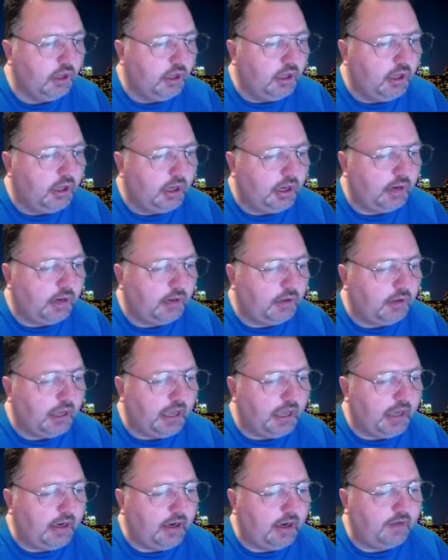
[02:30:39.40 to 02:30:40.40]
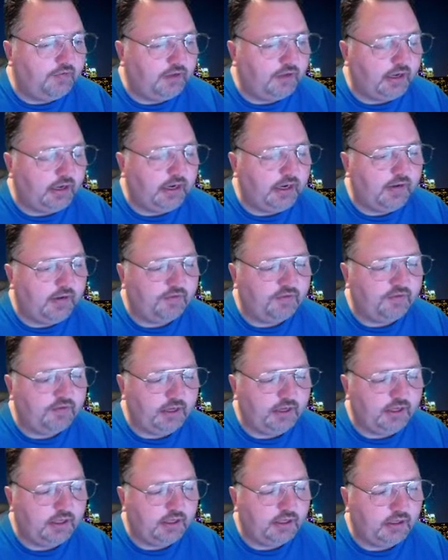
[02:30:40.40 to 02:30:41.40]
And I will add FNAF
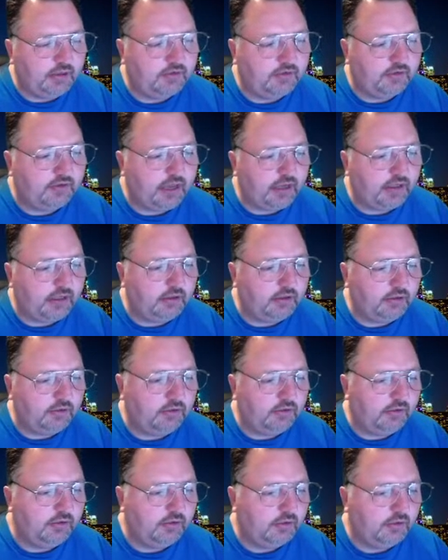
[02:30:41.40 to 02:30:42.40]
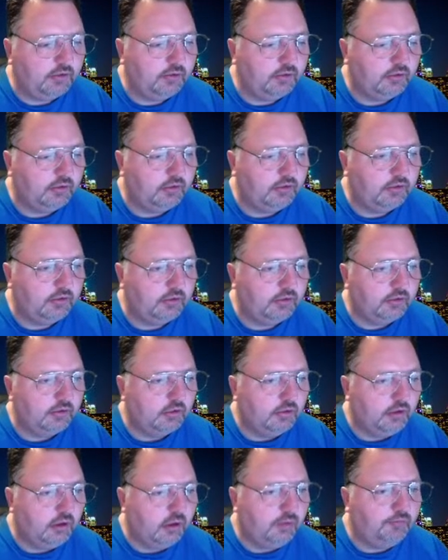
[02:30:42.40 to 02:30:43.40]
Inc. in a second.
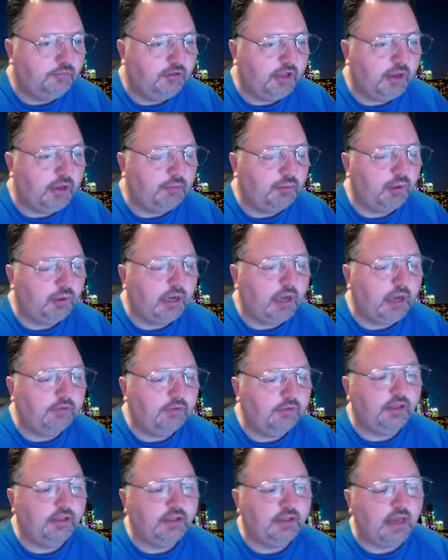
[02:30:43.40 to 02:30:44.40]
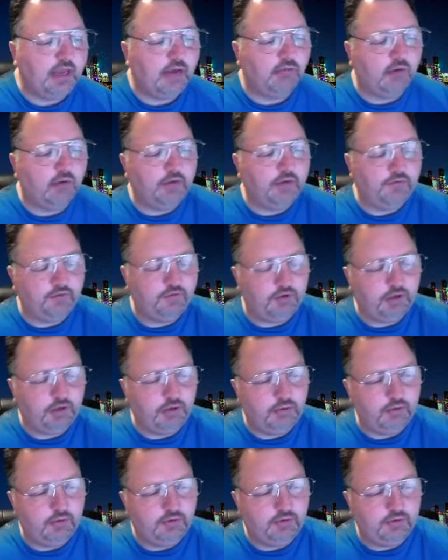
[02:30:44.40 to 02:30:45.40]
Hopefully I'm pronouncing that right for
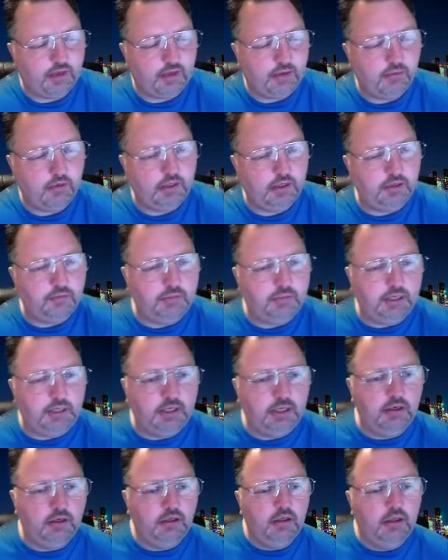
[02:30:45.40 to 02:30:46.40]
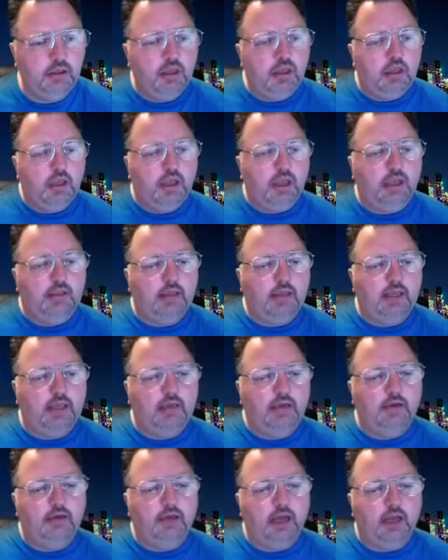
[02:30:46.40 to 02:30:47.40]
you. Is that what you mean? And
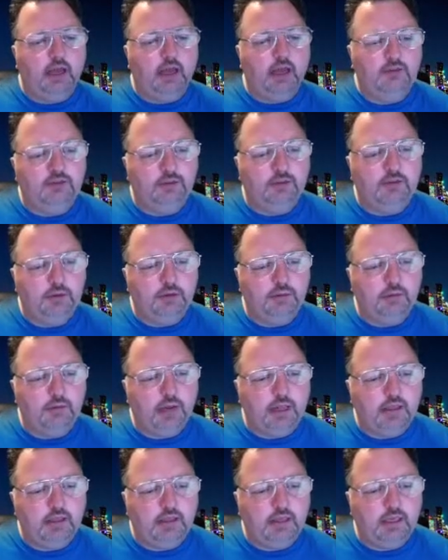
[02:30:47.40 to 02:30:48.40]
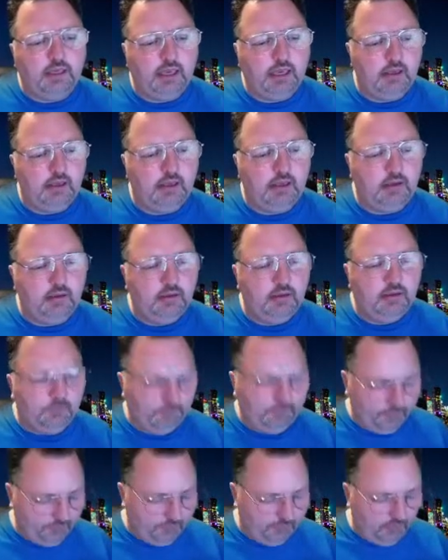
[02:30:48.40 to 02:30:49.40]
then Timmy Ray the King.
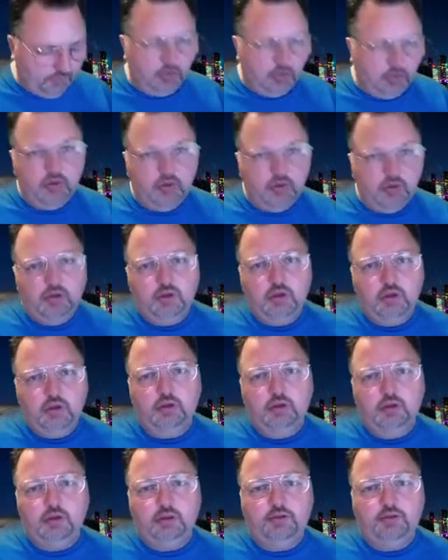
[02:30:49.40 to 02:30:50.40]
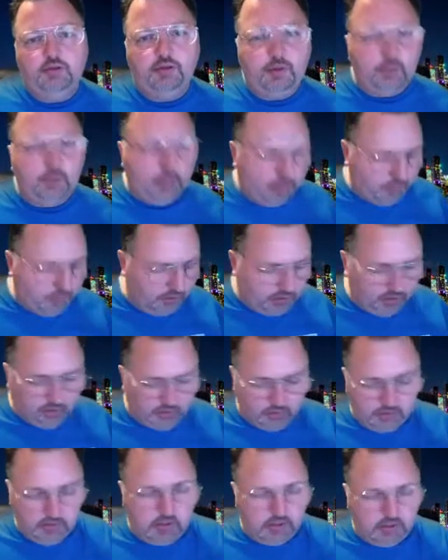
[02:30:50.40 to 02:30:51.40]
Let's see what you got
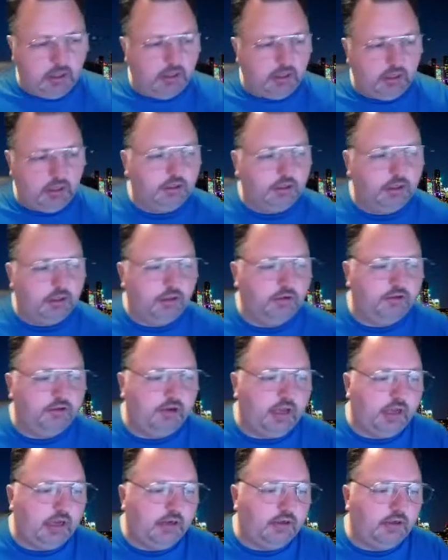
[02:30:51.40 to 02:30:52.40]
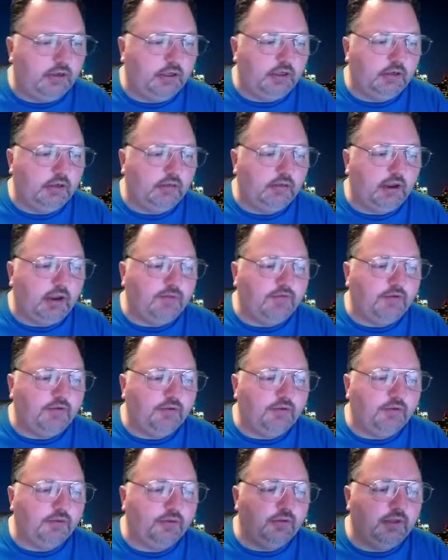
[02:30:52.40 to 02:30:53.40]
going on your channel. I'm going to rifle
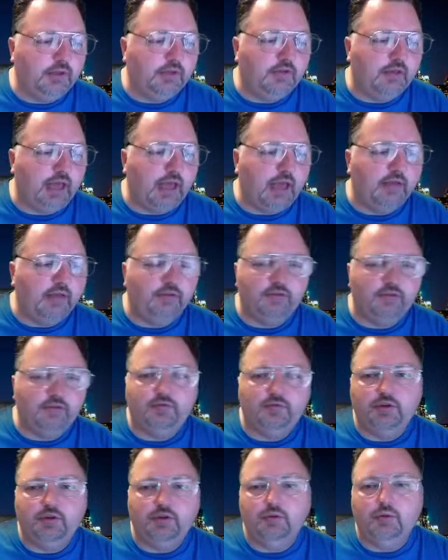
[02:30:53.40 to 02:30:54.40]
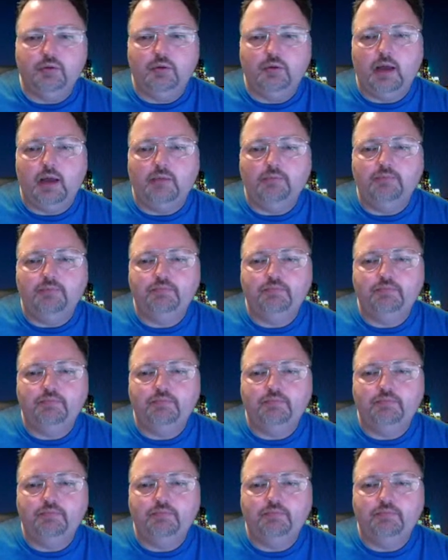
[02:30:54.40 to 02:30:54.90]
through these last few